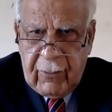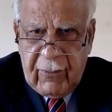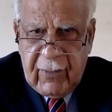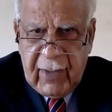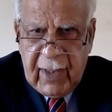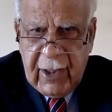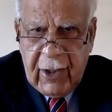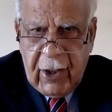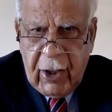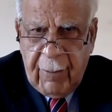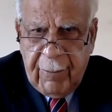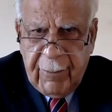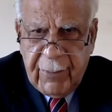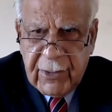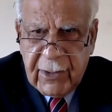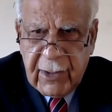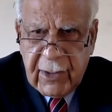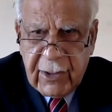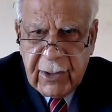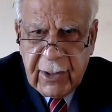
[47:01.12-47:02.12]
Very
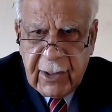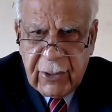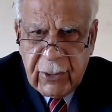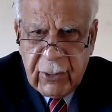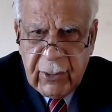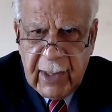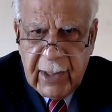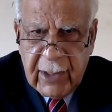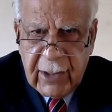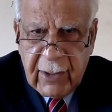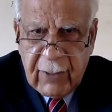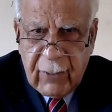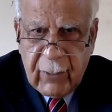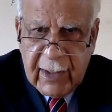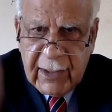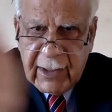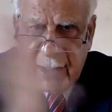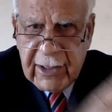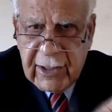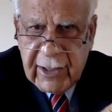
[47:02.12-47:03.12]
opposite situation.
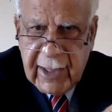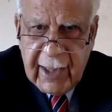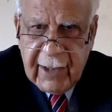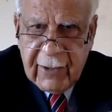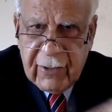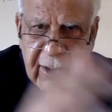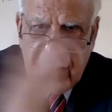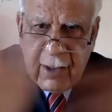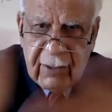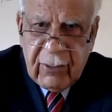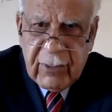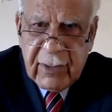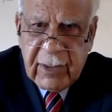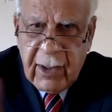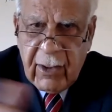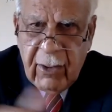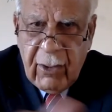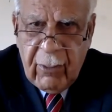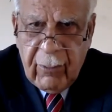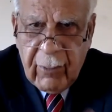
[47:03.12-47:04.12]
One says, yes, that was
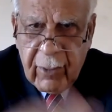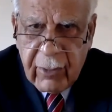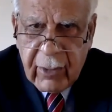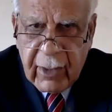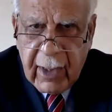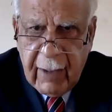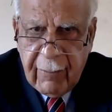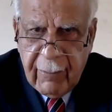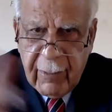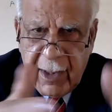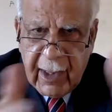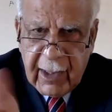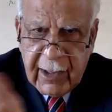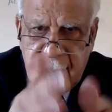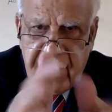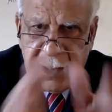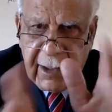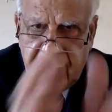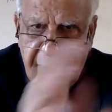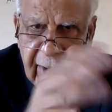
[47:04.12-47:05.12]
a no. Can't be
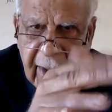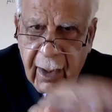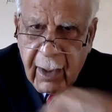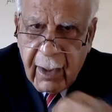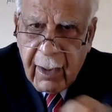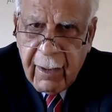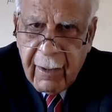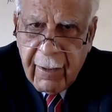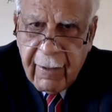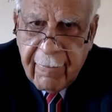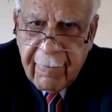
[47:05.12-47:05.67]
nothing in the middle.